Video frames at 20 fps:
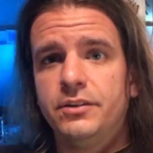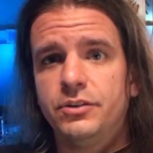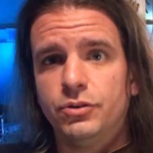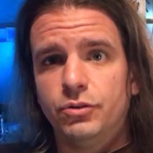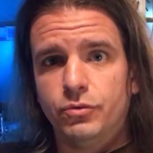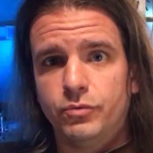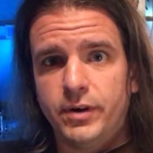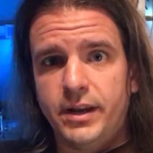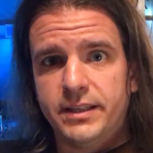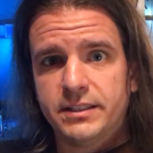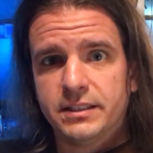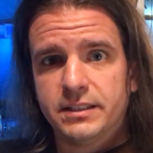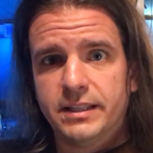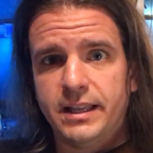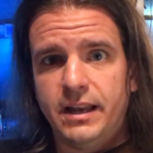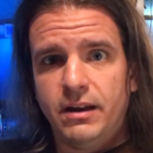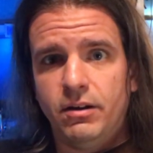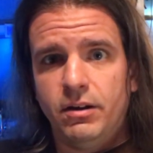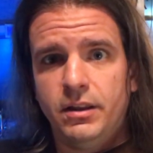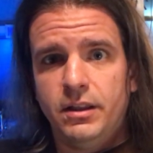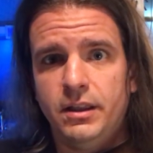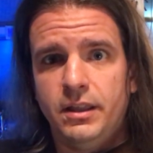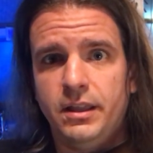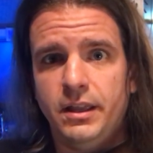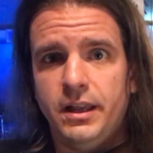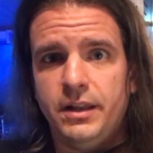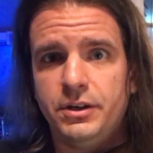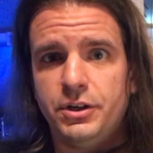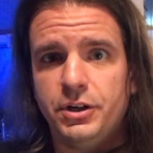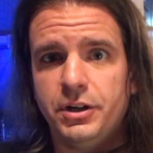You'll rest now.
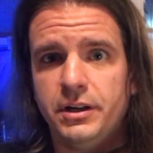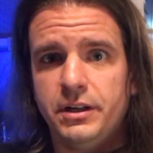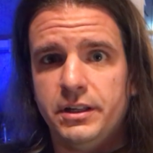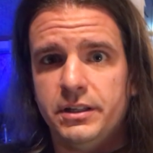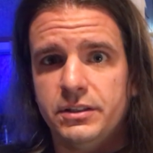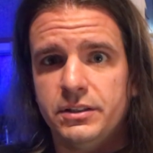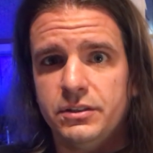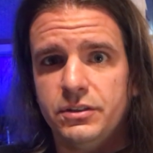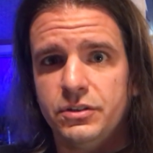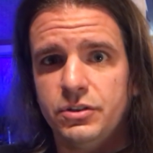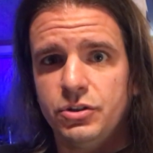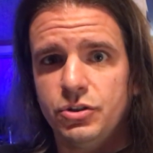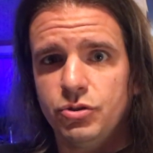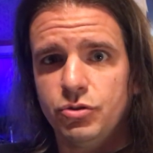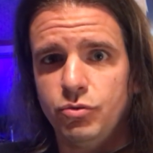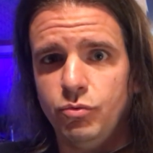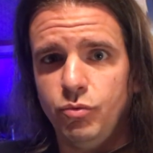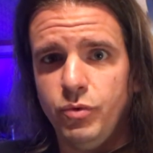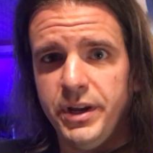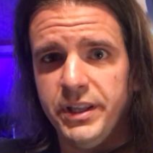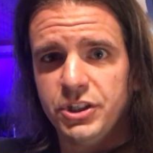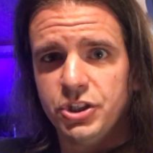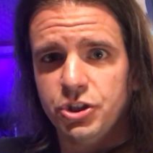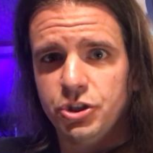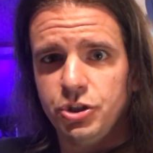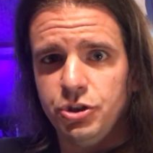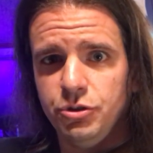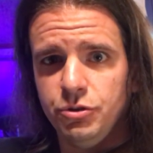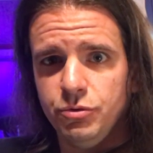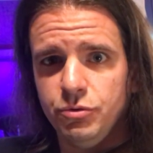And you're gonna
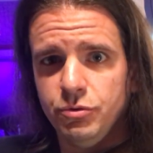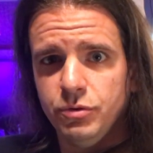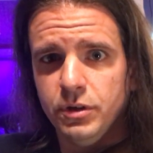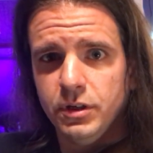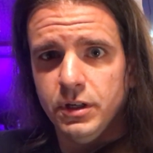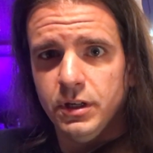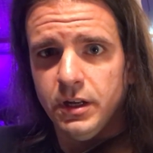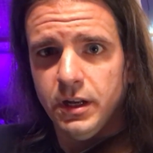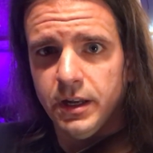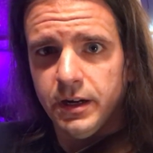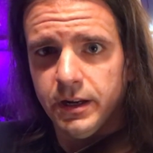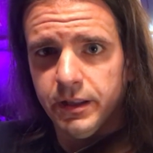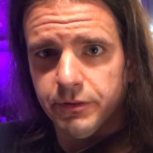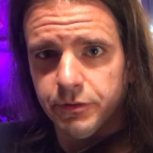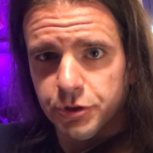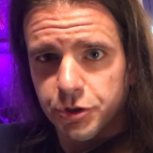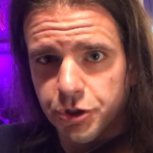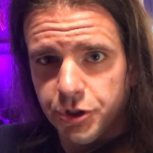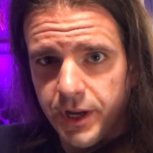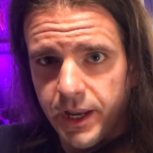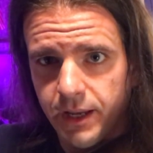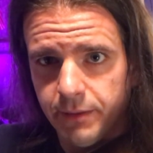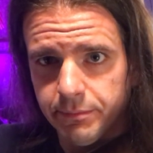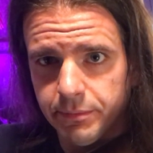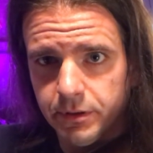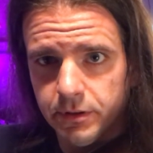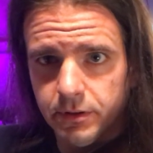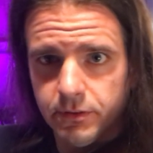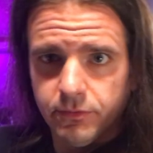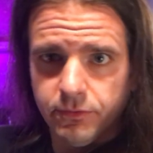switch to another
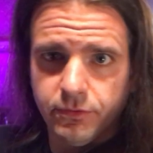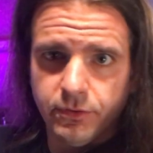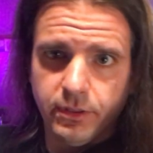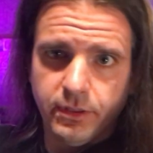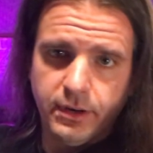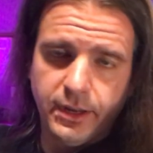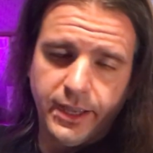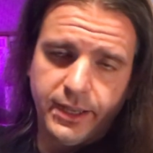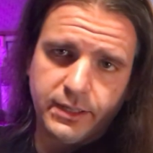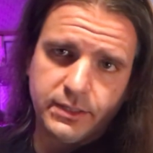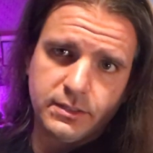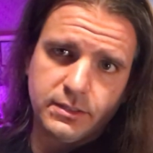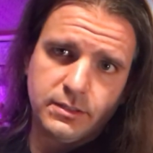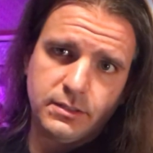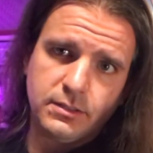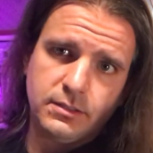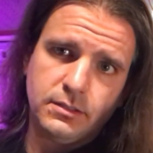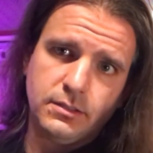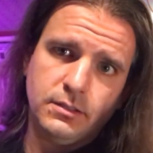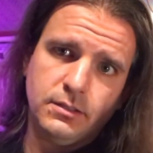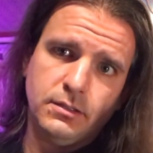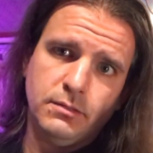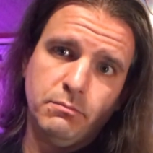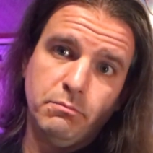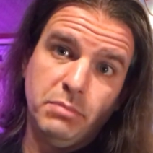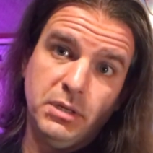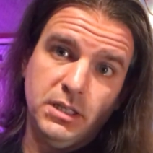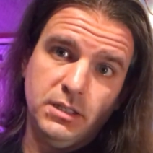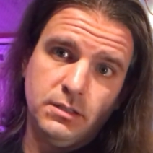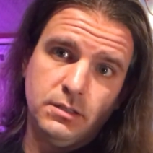shape for the next
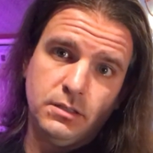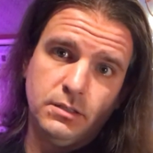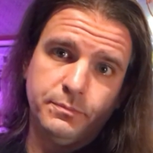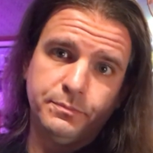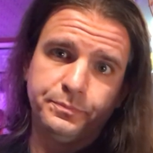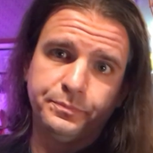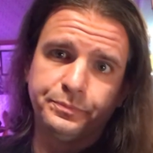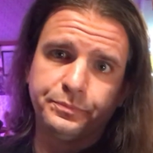beat.